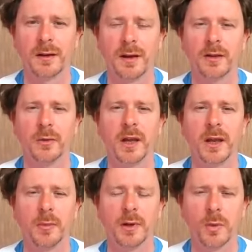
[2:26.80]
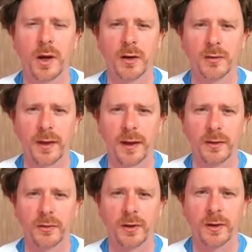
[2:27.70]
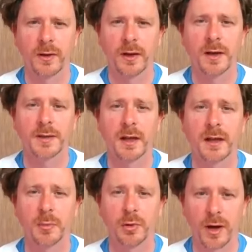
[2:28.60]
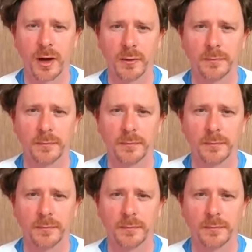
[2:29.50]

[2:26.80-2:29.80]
And in becoming aware of that, I say a prayer.